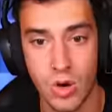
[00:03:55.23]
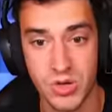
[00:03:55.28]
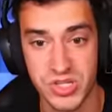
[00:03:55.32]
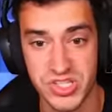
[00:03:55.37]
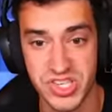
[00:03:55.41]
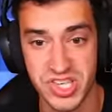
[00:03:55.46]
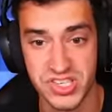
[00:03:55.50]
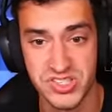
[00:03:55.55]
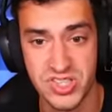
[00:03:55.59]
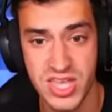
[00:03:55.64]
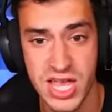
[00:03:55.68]
Oh,
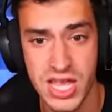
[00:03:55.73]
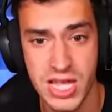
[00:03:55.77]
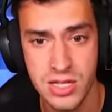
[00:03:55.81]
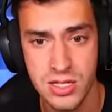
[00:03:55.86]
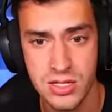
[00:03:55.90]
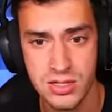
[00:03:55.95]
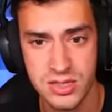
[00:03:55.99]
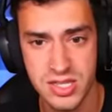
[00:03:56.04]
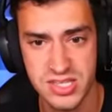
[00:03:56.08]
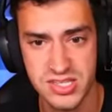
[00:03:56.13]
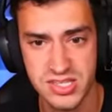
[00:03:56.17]
it's this thing?
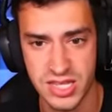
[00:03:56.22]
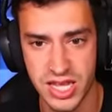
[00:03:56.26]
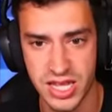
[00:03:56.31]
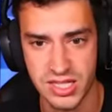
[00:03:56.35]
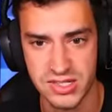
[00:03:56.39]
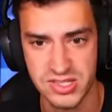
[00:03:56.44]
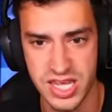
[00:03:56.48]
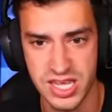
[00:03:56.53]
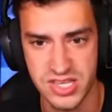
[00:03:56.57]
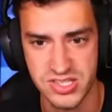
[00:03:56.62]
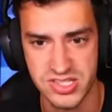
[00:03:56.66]
This
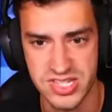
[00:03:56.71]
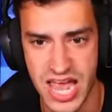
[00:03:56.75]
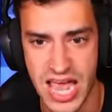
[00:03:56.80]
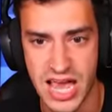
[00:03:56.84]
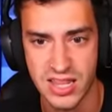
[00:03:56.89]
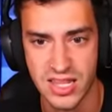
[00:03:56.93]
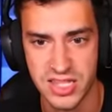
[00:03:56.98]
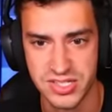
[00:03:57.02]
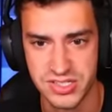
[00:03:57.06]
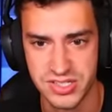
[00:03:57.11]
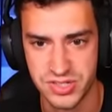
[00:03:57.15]
like takes
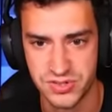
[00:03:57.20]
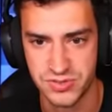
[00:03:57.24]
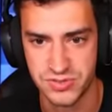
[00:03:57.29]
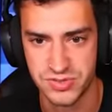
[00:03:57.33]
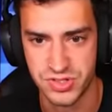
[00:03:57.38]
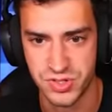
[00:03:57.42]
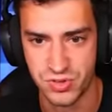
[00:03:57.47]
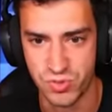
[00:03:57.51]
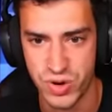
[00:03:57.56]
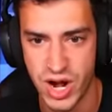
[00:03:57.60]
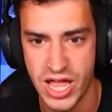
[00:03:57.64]
talent
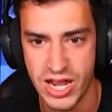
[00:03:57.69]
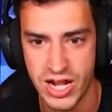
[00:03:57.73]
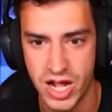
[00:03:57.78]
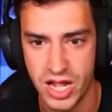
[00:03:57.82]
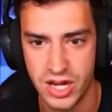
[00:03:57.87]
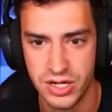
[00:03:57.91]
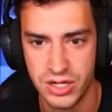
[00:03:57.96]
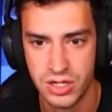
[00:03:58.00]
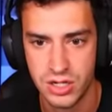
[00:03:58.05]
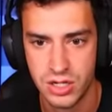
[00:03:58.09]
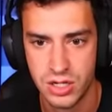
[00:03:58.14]
to ride
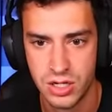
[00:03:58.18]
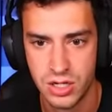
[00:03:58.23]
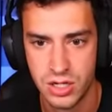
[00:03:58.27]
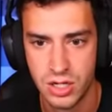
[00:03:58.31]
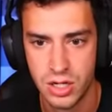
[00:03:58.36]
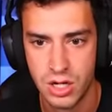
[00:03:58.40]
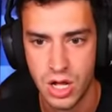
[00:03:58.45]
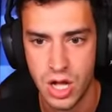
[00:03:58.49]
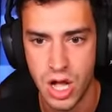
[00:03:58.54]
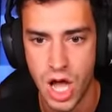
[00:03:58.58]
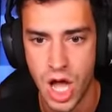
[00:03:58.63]
on.
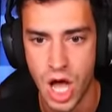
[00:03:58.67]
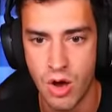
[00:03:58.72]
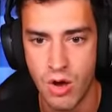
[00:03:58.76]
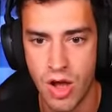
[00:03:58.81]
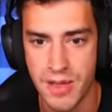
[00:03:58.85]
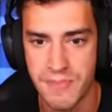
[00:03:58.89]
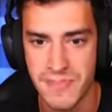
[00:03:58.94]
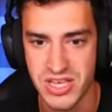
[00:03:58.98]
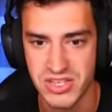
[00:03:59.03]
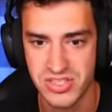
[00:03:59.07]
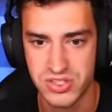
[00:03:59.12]
Oh,
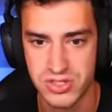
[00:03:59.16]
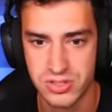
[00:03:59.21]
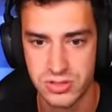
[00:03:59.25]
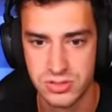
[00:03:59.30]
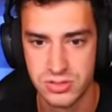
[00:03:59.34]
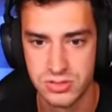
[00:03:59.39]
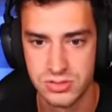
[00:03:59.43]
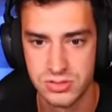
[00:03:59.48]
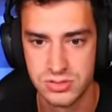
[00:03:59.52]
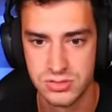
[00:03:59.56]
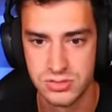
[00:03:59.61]
I missed.
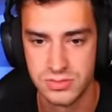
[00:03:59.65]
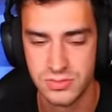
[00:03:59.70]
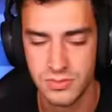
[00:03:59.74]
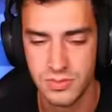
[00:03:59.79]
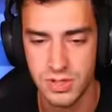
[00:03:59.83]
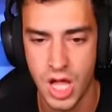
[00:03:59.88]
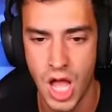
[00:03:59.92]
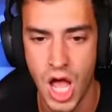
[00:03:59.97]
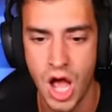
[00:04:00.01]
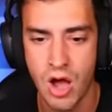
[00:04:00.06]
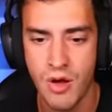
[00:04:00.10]

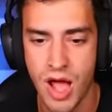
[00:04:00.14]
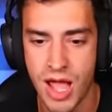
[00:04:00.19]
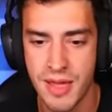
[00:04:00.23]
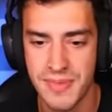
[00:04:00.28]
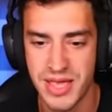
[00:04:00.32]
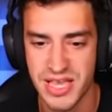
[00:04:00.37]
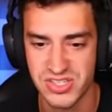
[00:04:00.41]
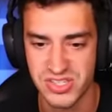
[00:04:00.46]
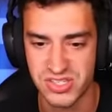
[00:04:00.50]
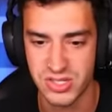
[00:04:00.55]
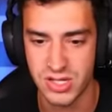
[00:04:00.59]
Oh, I
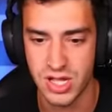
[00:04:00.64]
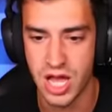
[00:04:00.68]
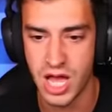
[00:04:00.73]
missed.